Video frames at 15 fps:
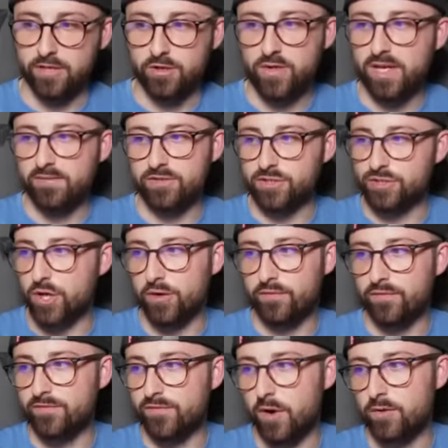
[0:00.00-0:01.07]
Like, you could even just
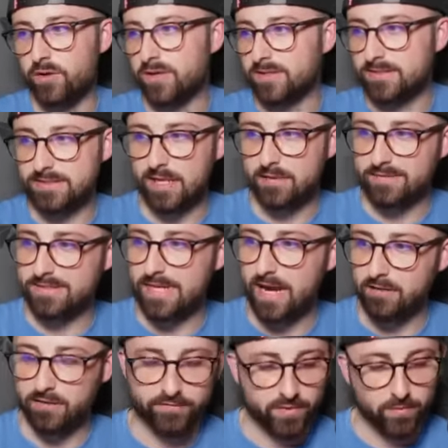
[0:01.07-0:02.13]
go for Foden instead of
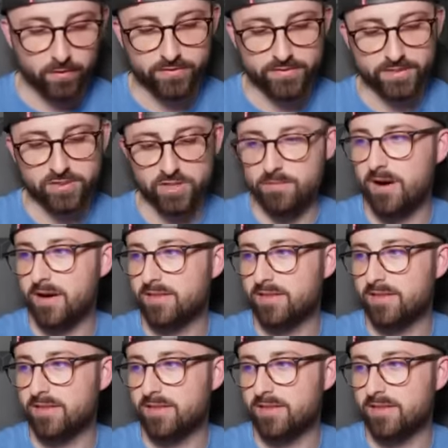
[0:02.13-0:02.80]
Saka if you wanted to,